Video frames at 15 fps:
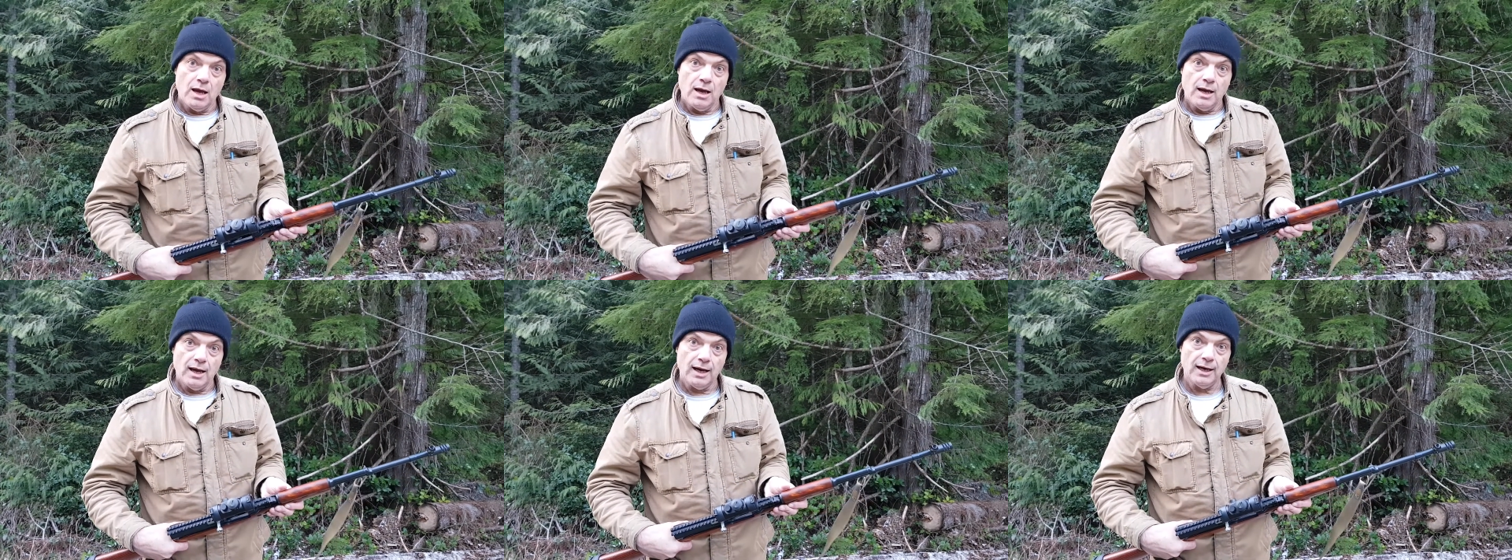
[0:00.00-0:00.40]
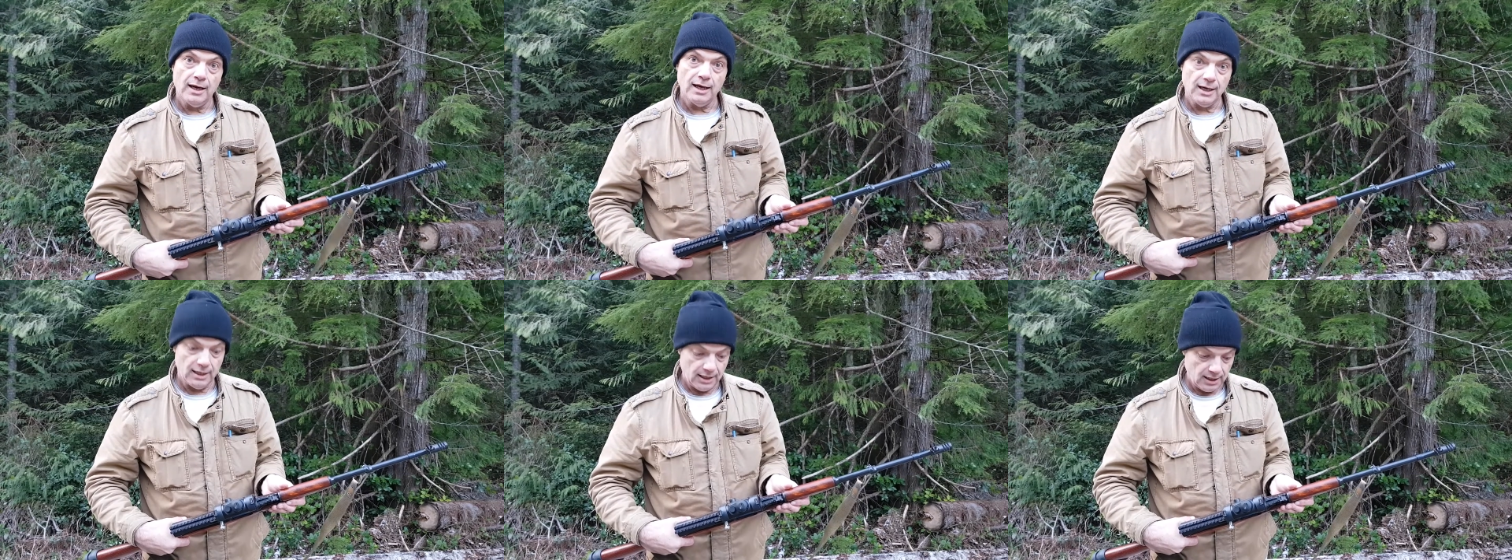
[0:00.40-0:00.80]

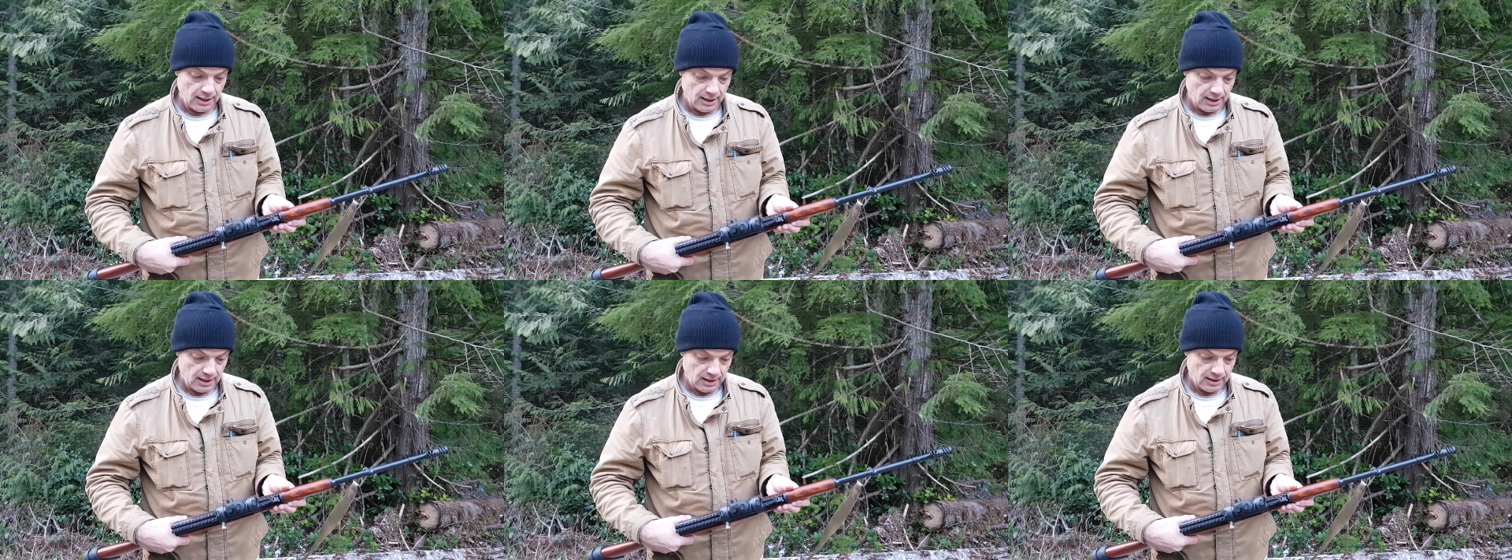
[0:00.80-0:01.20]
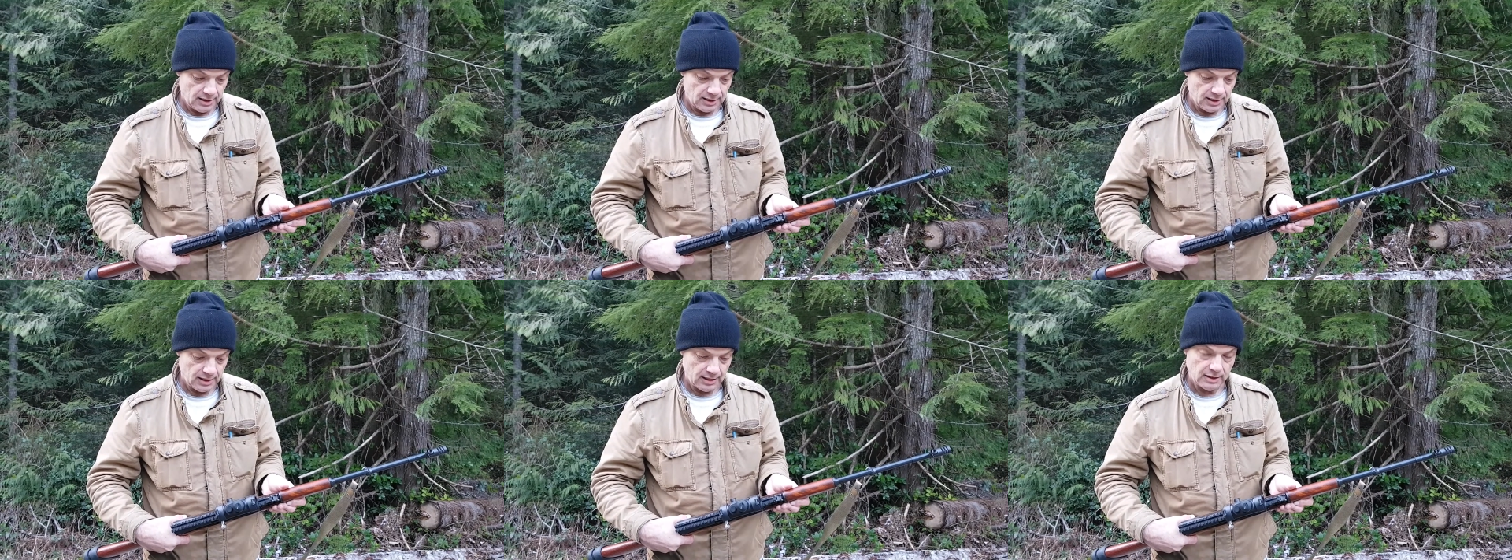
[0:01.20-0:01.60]
Am
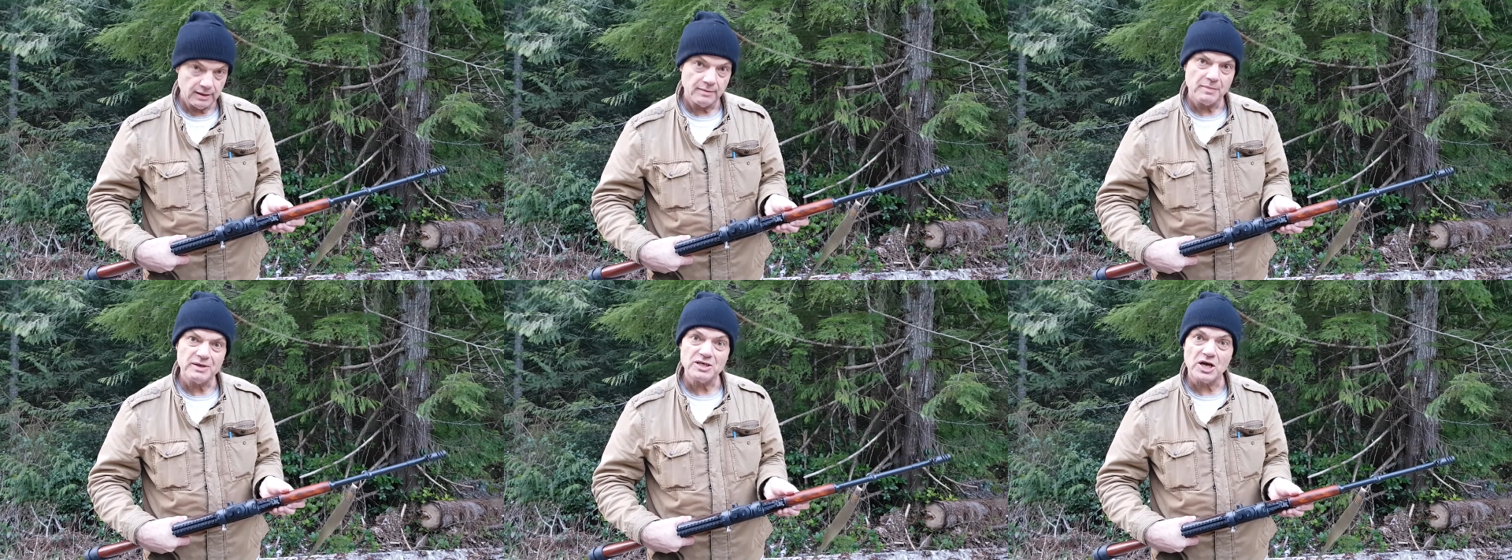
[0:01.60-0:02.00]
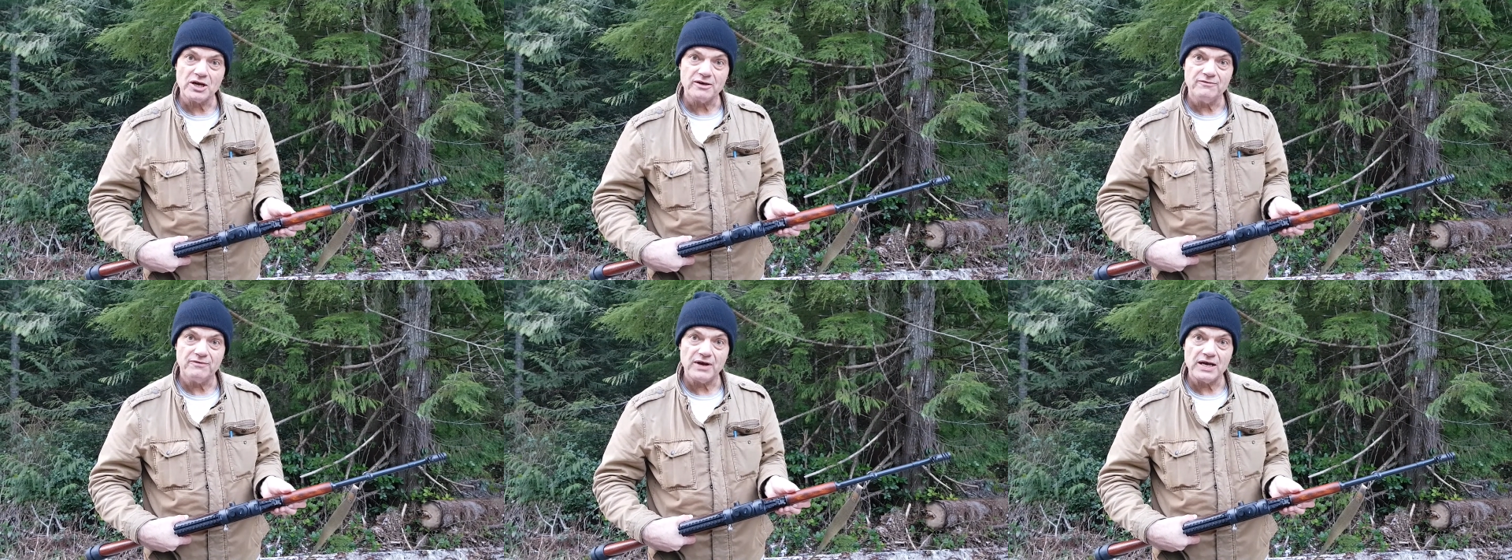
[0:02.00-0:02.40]
I
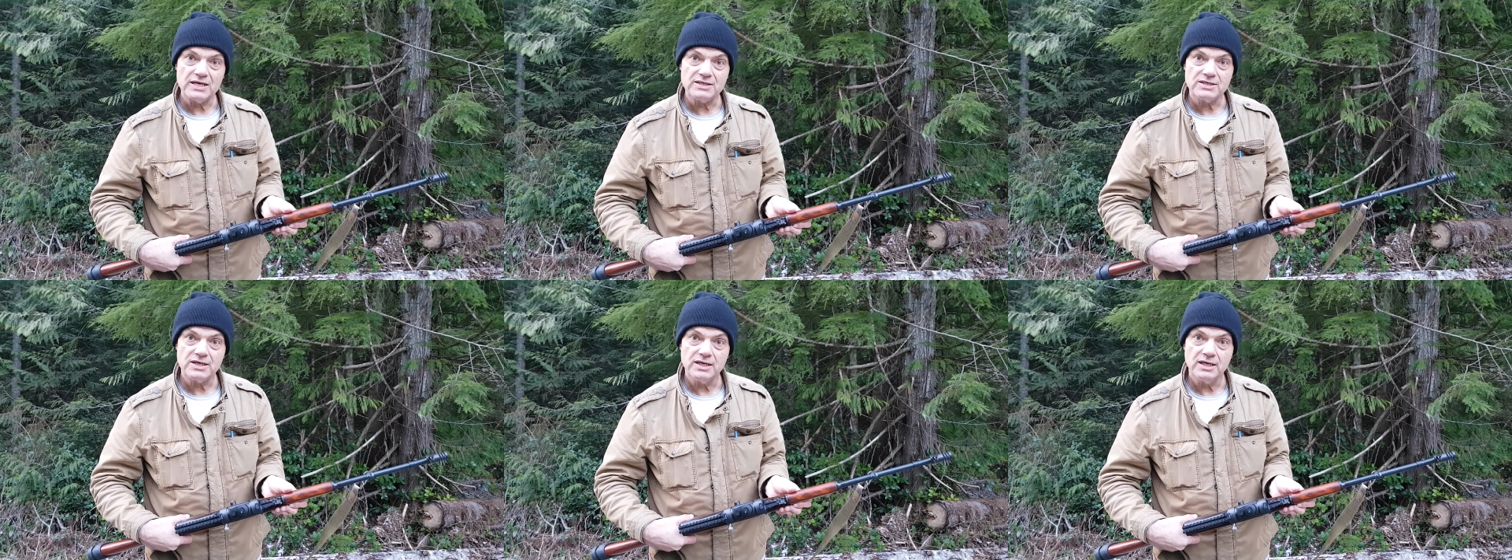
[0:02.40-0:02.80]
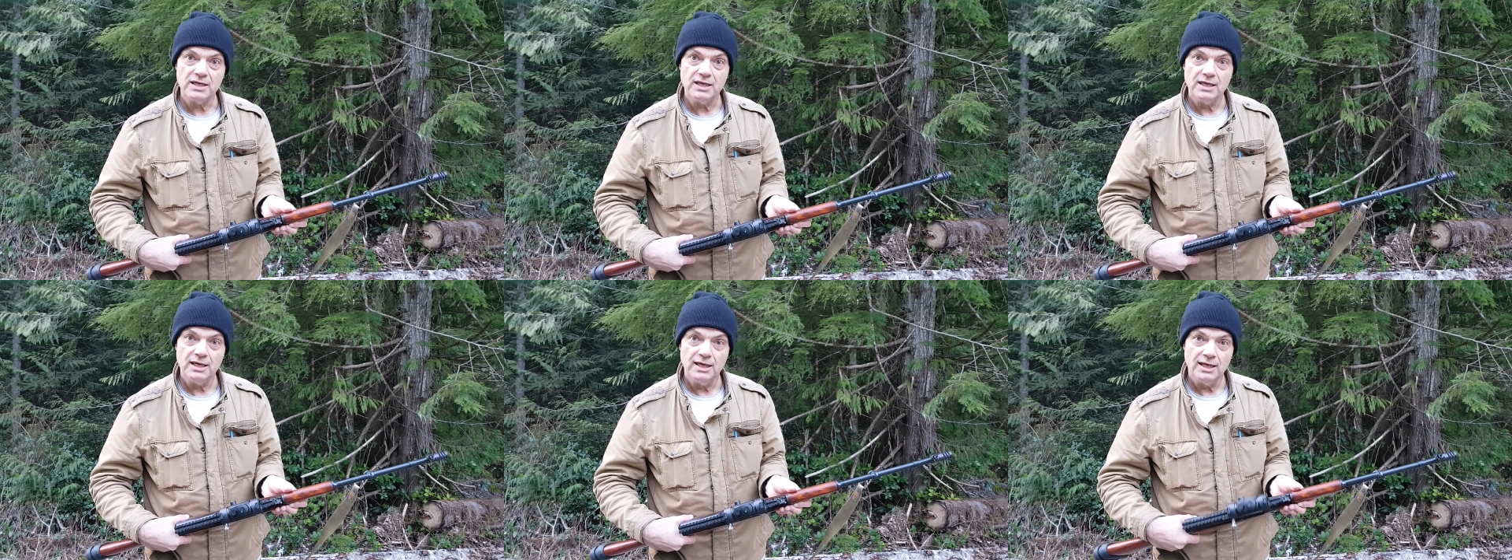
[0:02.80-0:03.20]
talking fast?
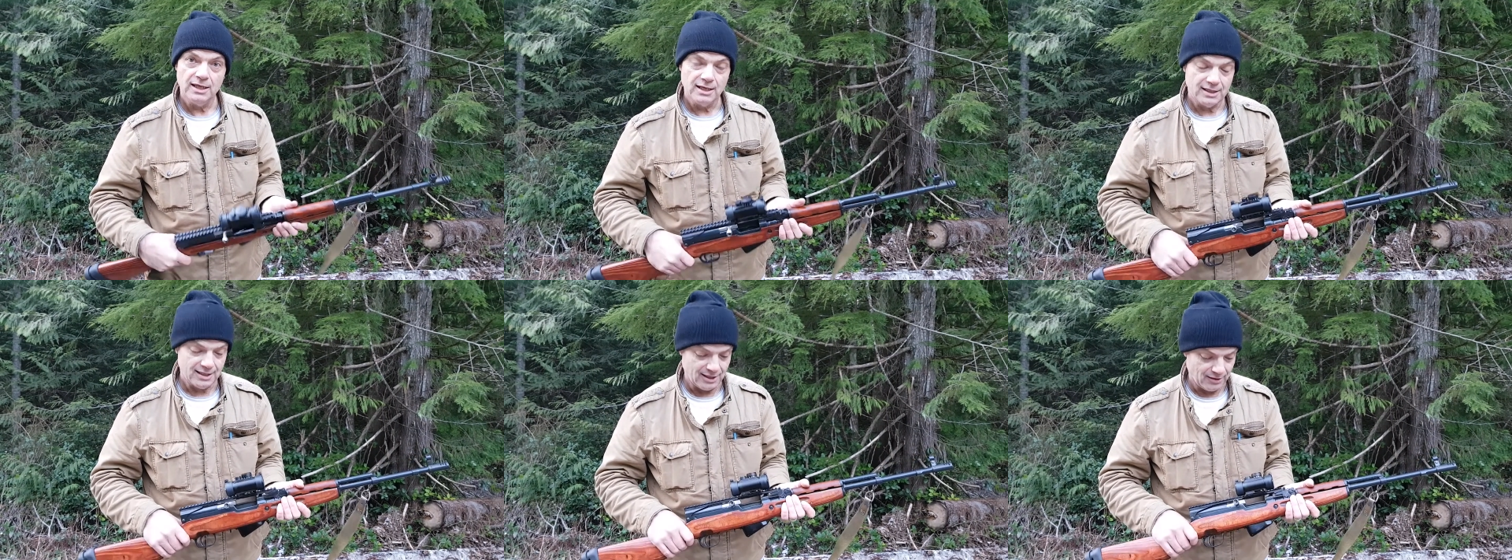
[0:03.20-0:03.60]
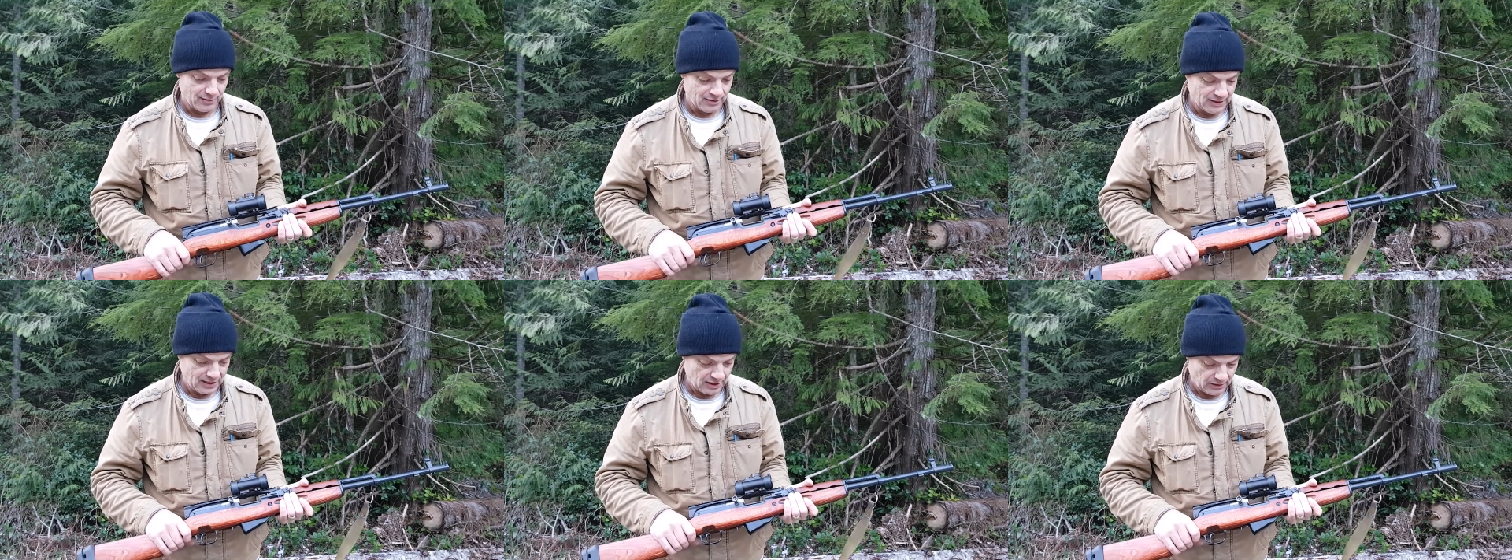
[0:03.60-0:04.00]
No.
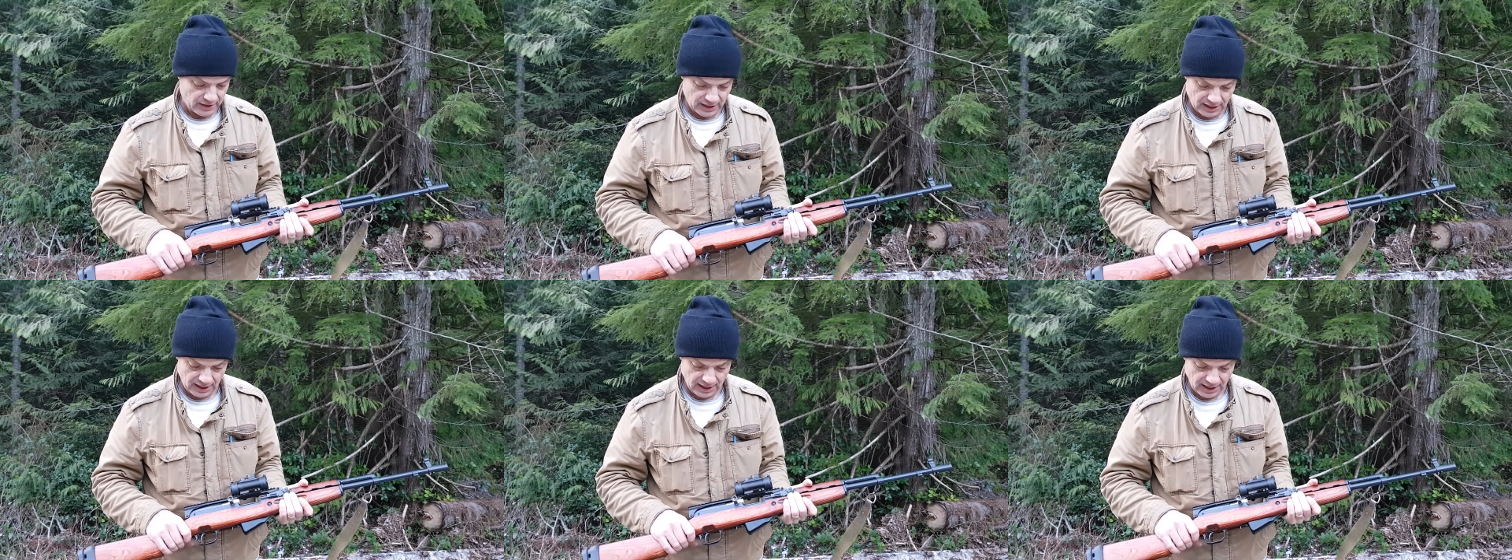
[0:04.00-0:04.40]
Okay.